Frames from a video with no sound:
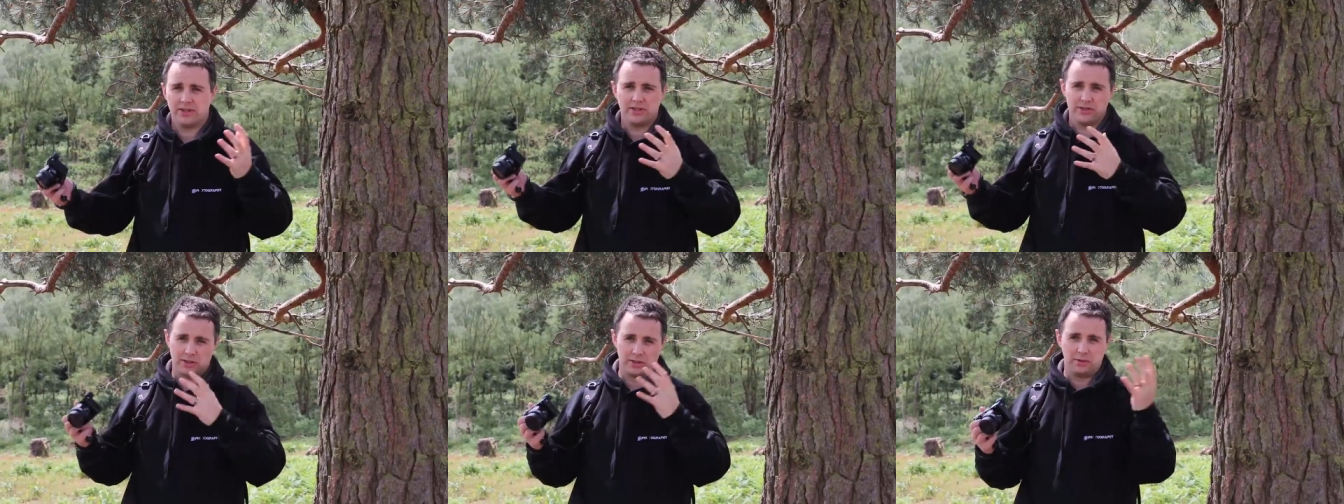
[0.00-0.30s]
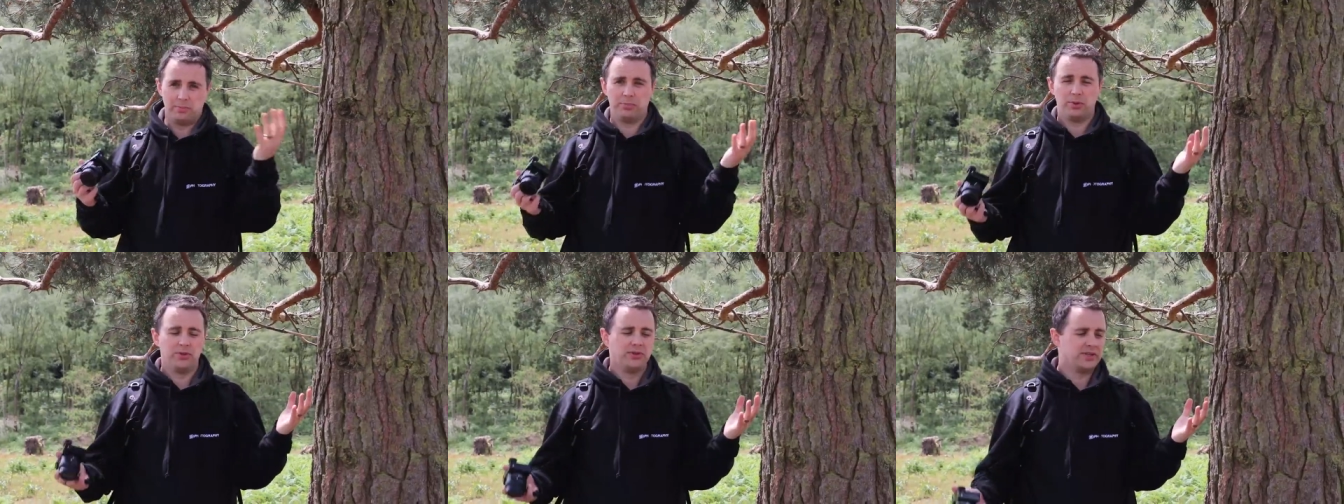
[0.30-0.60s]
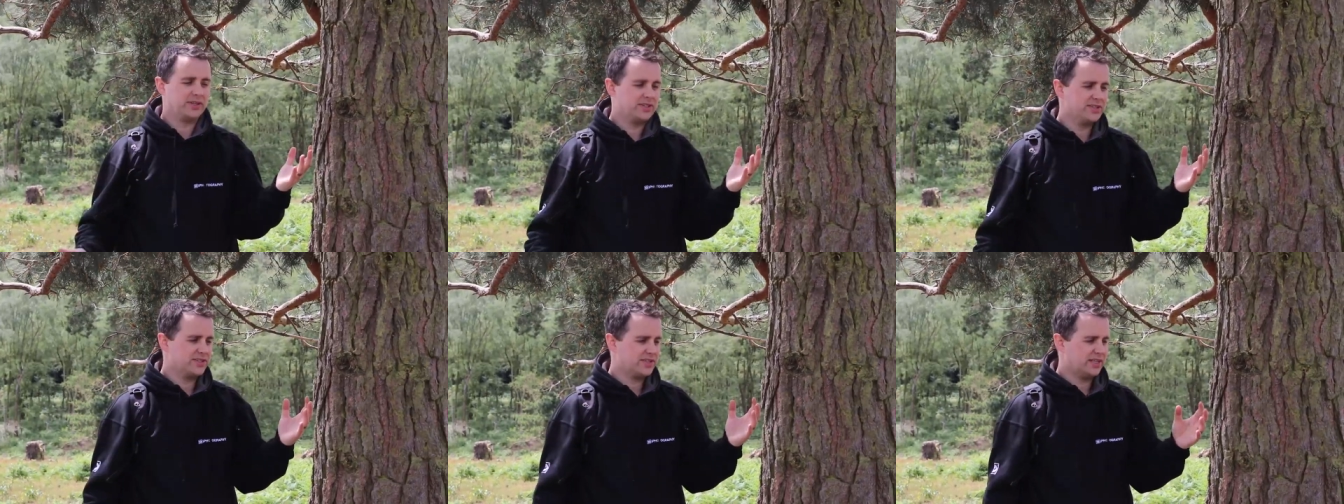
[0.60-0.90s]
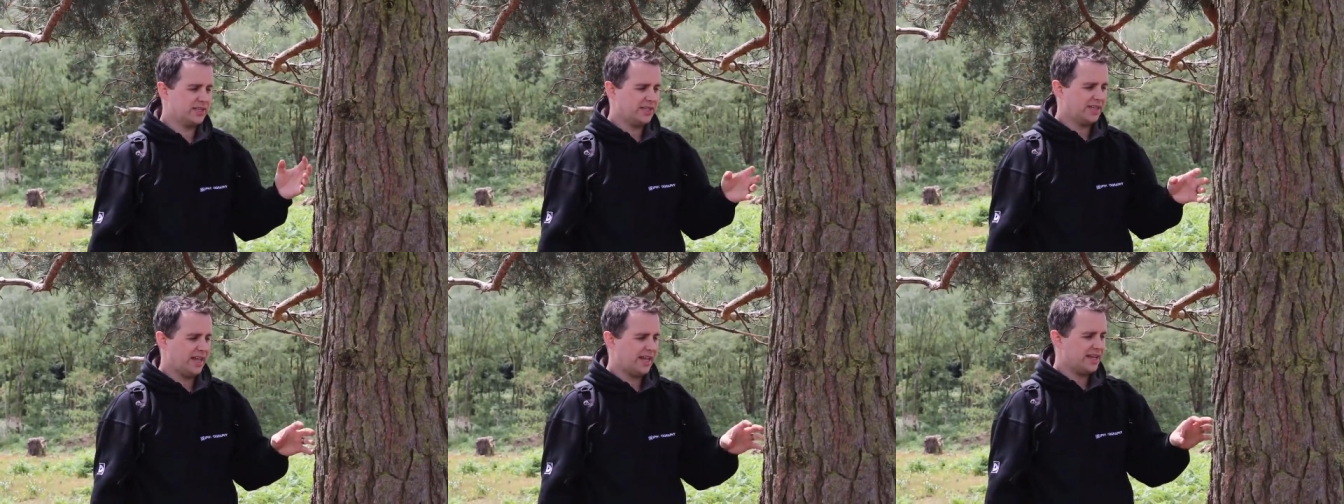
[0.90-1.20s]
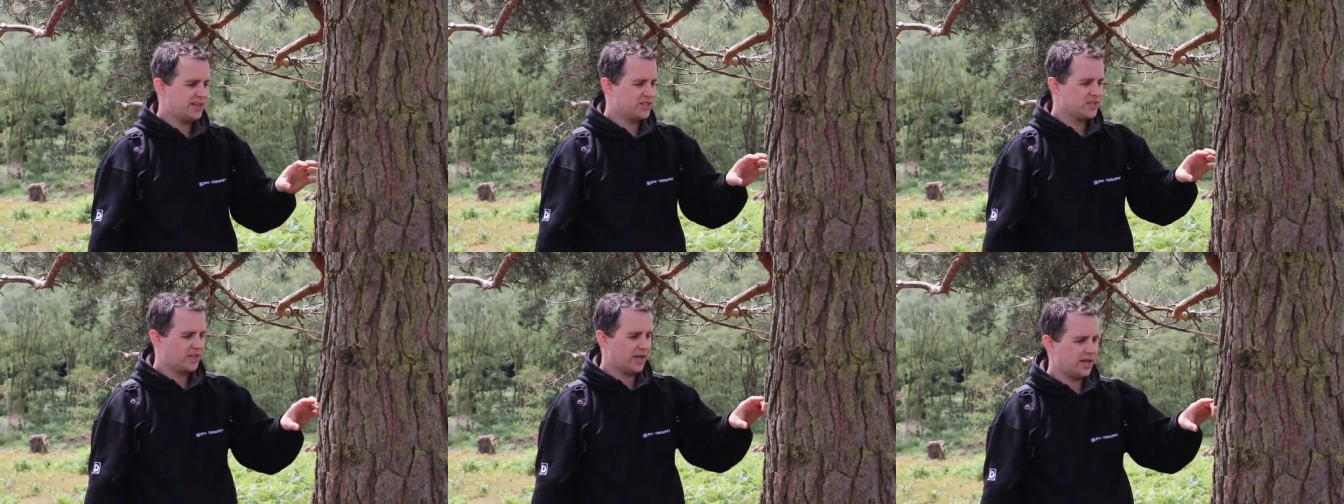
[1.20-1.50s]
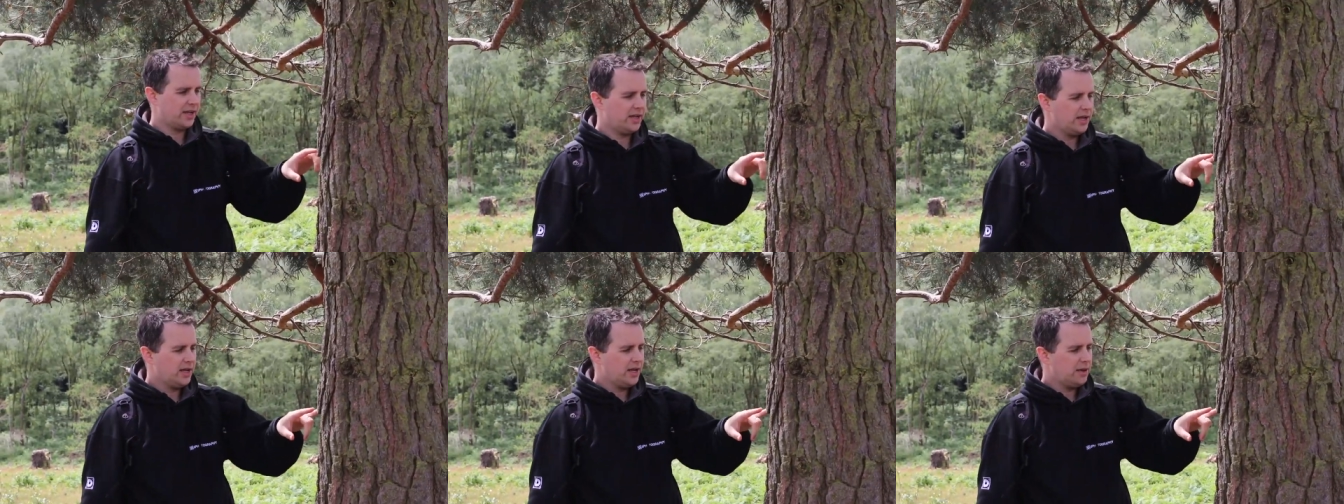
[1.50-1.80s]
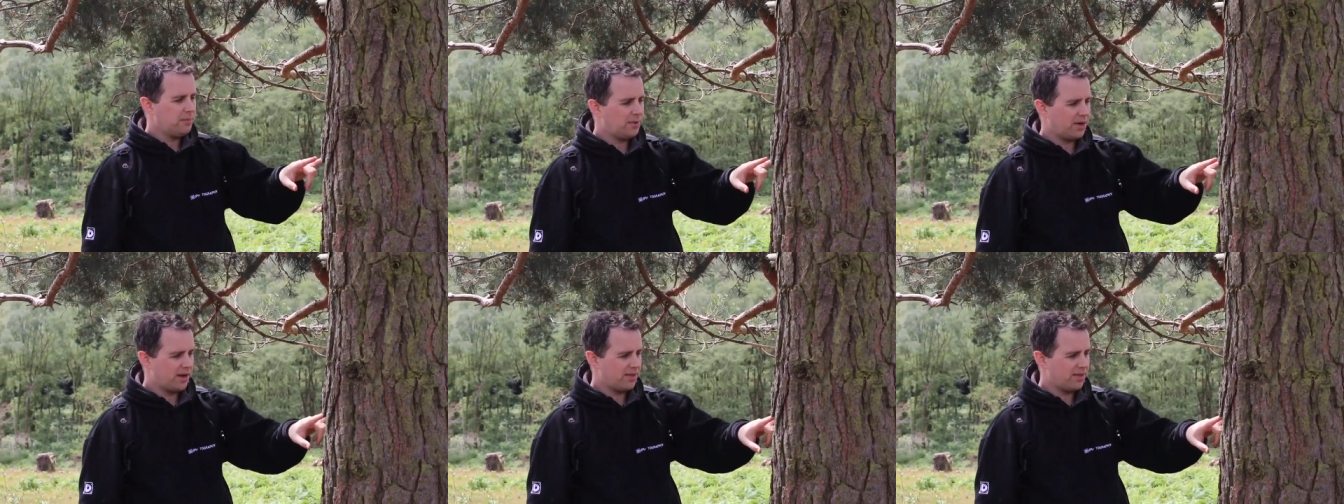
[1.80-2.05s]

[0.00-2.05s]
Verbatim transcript: see what's there. We actually